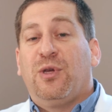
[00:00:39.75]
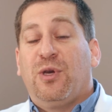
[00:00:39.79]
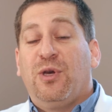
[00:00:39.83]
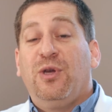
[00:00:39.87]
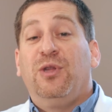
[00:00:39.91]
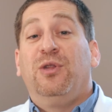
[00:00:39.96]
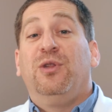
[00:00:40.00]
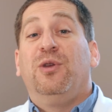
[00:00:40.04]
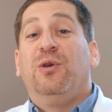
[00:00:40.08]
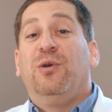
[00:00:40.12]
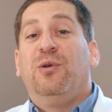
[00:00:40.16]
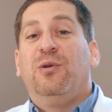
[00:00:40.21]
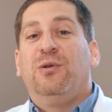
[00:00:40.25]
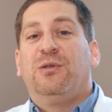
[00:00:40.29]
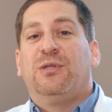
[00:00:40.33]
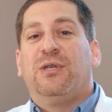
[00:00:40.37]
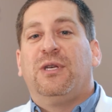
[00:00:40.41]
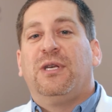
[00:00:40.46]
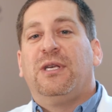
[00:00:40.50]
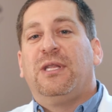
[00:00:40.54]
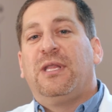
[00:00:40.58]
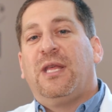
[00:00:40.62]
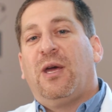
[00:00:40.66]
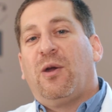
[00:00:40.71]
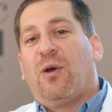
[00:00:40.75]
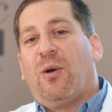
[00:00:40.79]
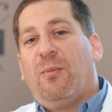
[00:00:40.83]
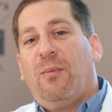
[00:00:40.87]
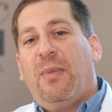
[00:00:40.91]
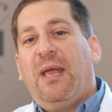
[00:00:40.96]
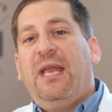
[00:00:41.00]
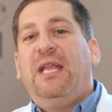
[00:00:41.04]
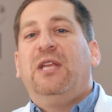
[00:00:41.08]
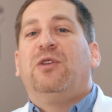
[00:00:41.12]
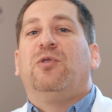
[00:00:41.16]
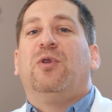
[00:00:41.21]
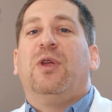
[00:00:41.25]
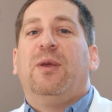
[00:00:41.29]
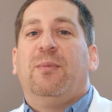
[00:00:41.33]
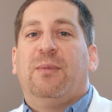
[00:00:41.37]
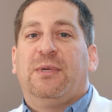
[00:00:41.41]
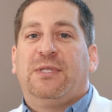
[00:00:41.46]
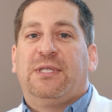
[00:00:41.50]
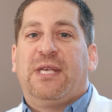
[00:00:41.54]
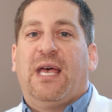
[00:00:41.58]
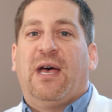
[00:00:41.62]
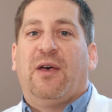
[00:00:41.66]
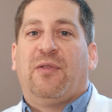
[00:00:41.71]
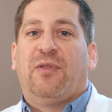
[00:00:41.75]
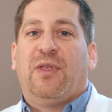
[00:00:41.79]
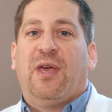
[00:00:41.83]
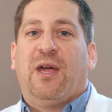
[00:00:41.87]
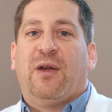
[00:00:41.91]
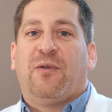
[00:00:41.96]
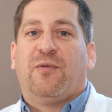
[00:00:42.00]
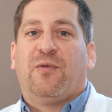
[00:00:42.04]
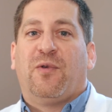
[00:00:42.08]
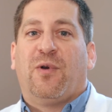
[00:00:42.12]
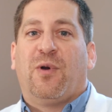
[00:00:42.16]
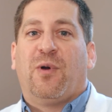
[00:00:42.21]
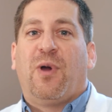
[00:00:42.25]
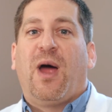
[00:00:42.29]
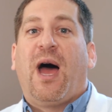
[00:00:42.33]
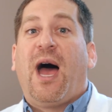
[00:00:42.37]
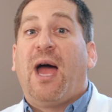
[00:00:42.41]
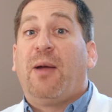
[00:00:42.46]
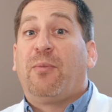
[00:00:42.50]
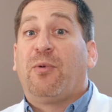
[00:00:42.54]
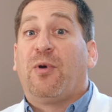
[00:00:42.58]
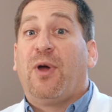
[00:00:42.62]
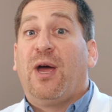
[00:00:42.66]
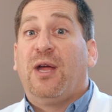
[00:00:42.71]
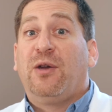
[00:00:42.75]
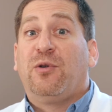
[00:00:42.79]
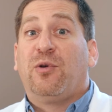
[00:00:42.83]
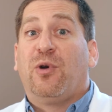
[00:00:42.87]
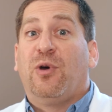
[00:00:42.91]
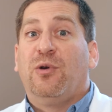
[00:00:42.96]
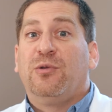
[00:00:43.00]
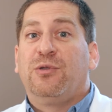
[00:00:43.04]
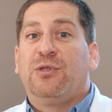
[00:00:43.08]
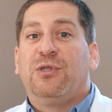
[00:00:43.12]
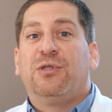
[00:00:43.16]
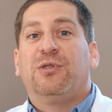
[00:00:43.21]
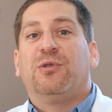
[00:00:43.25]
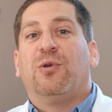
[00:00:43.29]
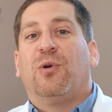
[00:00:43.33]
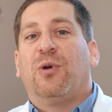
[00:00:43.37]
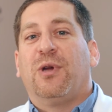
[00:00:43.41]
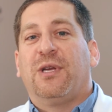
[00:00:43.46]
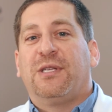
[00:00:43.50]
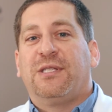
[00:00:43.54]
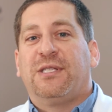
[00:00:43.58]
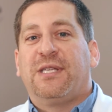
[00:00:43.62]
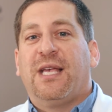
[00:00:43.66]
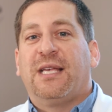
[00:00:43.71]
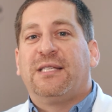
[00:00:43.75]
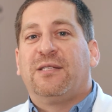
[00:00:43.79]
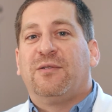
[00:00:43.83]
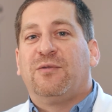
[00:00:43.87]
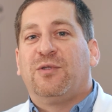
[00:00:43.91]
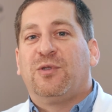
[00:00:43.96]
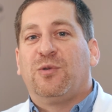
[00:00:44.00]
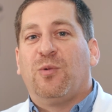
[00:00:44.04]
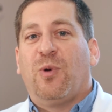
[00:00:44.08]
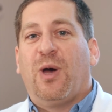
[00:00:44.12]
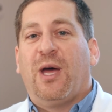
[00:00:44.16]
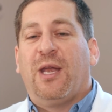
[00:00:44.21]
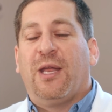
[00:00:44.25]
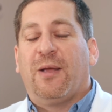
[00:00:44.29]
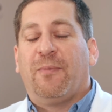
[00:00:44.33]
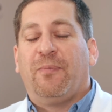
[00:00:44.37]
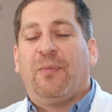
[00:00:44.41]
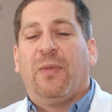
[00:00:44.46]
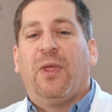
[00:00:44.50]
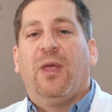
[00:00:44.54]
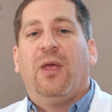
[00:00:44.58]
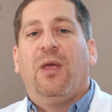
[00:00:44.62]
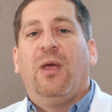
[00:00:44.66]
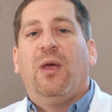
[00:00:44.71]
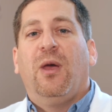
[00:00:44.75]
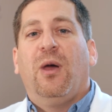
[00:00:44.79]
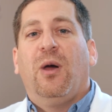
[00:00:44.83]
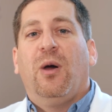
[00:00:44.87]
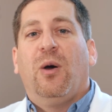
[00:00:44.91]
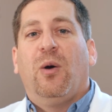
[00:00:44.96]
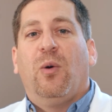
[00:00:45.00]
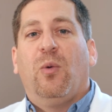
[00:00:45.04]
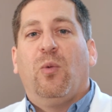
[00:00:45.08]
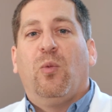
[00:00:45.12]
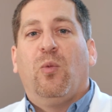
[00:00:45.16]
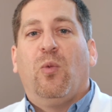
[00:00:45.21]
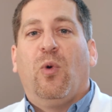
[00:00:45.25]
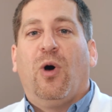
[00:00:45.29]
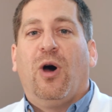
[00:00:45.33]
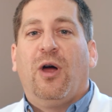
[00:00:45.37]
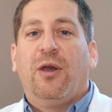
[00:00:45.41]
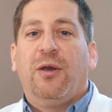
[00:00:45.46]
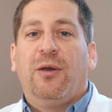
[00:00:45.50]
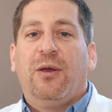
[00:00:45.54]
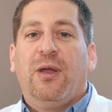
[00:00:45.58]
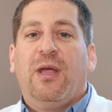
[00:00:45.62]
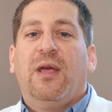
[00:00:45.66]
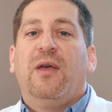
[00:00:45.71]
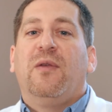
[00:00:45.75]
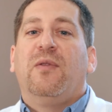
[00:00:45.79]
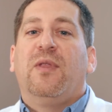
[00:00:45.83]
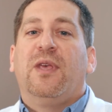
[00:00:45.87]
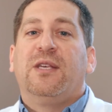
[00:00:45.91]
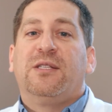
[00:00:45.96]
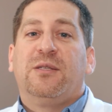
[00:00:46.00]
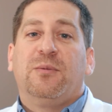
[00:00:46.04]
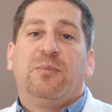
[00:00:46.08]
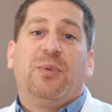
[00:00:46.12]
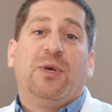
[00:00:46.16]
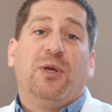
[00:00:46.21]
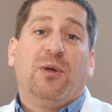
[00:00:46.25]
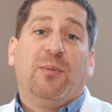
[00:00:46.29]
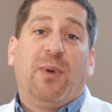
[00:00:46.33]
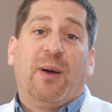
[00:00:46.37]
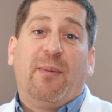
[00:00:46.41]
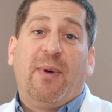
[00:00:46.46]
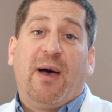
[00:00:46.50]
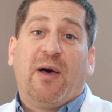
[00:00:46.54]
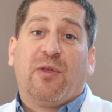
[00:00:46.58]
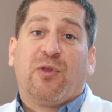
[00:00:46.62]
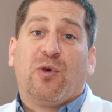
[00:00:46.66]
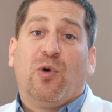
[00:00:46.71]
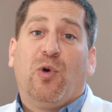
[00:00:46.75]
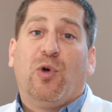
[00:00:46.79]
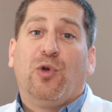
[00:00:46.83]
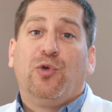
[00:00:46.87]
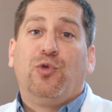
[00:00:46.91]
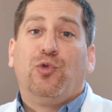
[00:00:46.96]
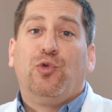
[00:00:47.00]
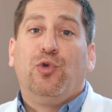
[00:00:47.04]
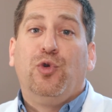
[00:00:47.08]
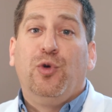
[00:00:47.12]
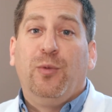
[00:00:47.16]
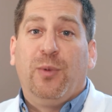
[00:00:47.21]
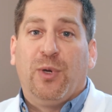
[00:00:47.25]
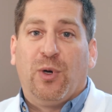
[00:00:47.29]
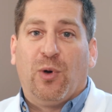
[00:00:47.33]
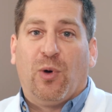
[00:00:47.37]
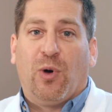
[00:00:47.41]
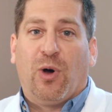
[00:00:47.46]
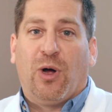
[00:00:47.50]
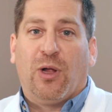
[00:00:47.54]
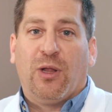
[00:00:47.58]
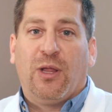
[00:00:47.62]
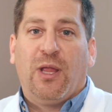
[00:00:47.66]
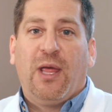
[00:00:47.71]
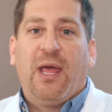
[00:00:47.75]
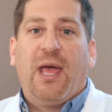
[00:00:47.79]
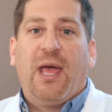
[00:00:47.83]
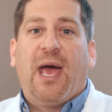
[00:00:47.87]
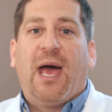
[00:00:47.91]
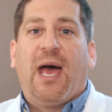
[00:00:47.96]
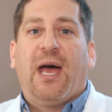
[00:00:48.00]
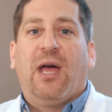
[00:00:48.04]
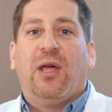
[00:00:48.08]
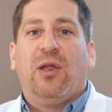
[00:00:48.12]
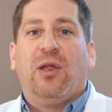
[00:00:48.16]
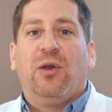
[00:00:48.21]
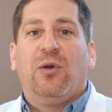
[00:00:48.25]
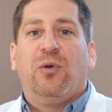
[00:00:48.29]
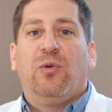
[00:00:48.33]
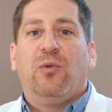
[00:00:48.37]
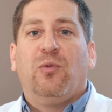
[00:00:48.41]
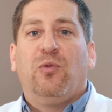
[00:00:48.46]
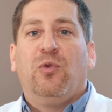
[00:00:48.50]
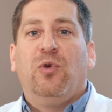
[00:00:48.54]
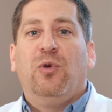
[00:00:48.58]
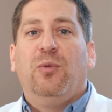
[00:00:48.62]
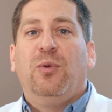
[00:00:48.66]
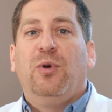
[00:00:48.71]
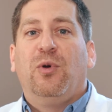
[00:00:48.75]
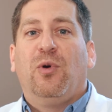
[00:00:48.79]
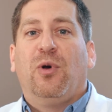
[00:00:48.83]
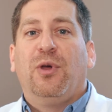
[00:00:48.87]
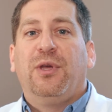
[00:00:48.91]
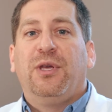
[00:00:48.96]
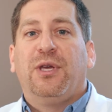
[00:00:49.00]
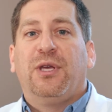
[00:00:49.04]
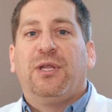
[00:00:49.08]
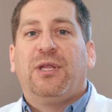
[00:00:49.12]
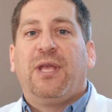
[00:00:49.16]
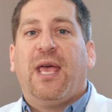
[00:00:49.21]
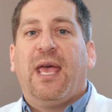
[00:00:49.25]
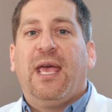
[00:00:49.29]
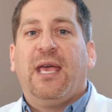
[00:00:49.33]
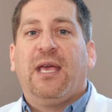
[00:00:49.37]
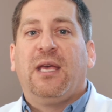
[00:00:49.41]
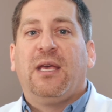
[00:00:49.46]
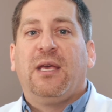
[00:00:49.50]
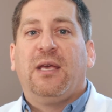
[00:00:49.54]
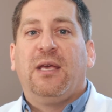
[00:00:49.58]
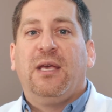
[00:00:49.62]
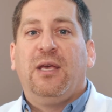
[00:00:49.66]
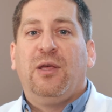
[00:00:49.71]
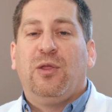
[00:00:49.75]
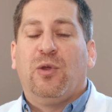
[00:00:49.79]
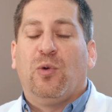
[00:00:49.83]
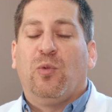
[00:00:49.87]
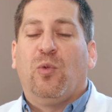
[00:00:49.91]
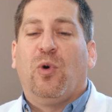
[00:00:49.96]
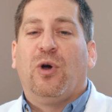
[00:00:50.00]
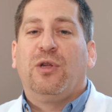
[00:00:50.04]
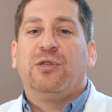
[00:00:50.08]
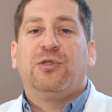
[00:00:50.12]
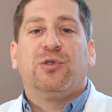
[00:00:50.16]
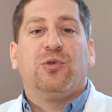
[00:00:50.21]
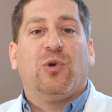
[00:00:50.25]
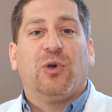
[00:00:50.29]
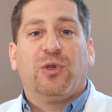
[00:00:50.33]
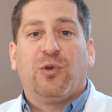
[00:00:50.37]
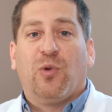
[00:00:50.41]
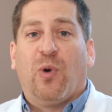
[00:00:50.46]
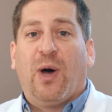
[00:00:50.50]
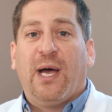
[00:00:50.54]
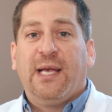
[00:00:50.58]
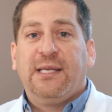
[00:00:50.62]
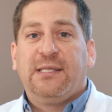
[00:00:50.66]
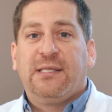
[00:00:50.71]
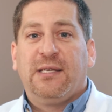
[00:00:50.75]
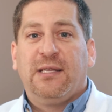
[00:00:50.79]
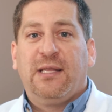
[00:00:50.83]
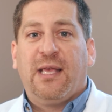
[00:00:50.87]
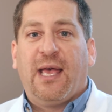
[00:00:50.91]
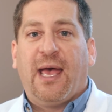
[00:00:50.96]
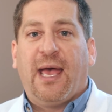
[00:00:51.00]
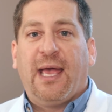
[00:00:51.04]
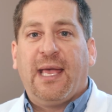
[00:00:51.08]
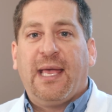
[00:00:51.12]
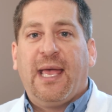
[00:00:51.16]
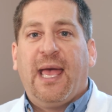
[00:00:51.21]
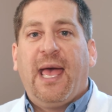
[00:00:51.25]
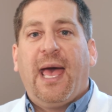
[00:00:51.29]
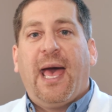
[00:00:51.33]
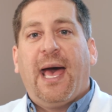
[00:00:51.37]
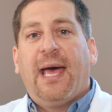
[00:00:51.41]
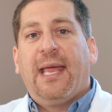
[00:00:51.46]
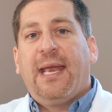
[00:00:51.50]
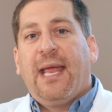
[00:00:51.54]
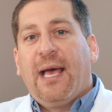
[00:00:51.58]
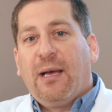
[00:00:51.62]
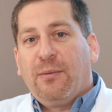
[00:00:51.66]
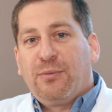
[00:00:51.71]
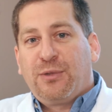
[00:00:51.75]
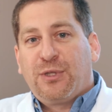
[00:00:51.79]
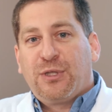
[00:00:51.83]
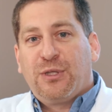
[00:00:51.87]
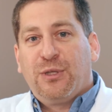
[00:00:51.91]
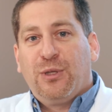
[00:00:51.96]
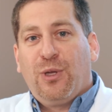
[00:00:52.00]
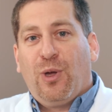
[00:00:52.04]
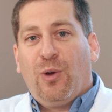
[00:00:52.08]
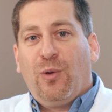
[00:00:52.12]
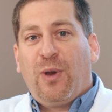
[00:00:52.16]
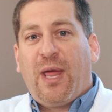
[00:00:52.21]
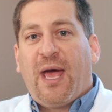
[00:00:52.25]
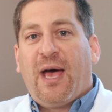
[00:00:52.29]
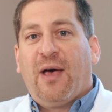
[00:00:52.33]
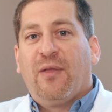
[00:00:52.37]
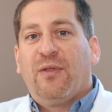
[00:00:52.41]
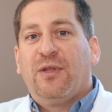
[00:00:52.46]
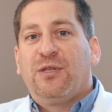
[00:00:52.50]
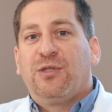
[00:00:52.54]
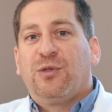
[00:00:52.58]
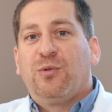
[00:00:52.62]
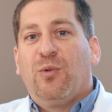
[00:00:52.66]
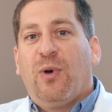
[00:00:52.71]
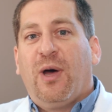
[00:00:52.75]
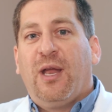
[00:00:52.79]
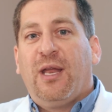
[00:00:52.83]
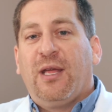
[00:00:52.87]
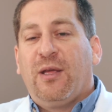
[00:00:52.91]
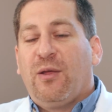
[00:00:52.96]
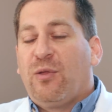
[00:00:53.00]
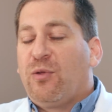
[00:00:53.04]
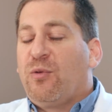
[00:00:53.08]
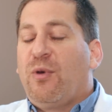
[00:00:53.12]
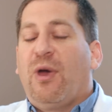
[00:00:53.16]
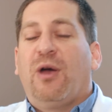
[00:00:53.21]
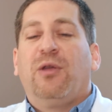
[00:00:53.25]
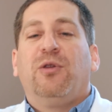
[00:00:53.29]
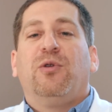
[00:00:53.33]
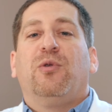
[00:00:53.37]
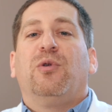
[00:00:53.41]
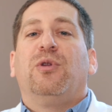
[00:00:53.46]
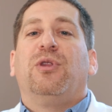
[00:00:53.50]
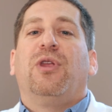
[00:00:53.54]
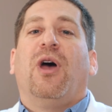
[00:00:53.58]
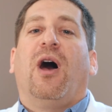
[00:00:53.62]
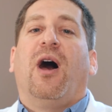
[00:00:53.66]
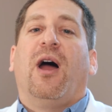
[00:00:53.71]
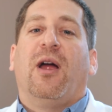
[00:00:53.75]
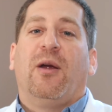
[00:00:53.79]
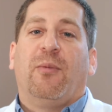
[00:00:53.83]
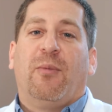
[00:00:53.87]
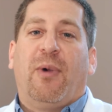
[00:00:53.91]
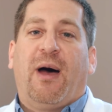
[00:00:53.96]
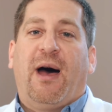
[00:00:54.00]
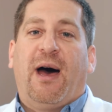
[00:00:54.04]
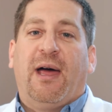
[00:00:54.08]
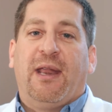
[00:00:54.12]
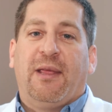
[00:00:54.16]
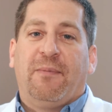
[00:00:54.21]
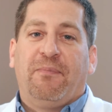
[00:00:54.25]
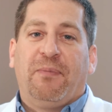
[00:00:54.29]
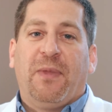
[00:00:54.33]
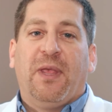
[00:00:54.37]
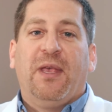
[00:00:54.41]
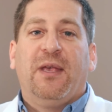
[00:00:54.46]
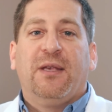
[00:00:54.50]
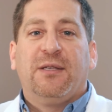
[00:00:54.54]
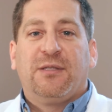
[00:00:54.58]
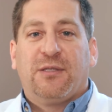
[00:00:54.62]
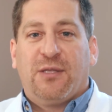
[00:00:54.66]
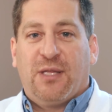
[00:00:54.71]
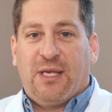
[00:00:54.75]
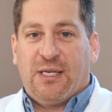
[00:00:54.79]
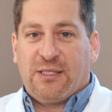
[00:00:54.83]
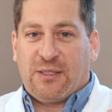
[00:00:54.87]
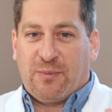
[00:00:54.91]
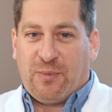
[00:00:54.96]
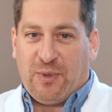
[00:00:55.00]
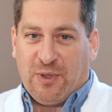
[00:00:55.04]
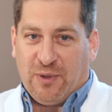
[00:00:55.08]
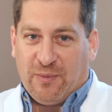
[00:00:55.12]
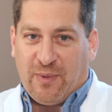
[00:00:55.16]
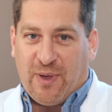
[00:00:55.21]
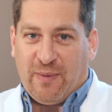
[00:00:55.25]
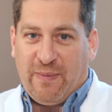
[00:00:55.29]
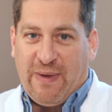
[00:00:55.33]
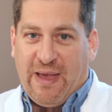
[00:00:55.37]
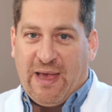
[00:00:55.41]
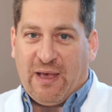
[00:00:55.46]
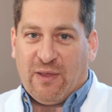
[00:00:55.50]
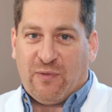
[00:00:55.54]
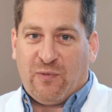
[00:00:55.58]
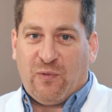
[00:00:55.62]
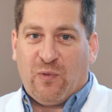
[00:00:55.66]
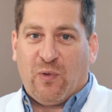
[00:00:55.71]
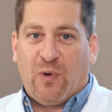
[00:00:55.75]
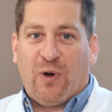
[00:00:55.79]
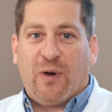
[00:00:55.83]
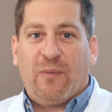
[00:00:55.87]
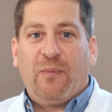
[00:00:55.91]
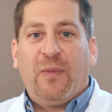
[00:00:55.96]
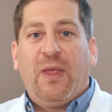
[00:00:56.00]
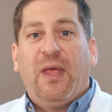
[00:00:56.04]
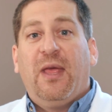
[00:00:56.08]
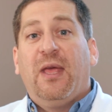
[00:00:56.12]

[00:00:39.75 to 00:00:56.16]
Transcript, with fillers: The good news, there are many treatments out there for hyperhidrosis or excessive sweating. One, there's a pill by mouth called Robinul, and Robinul you could take either once or twice a day and help slow down the sweating throughout your entire body. So there's a pill by mouth for it.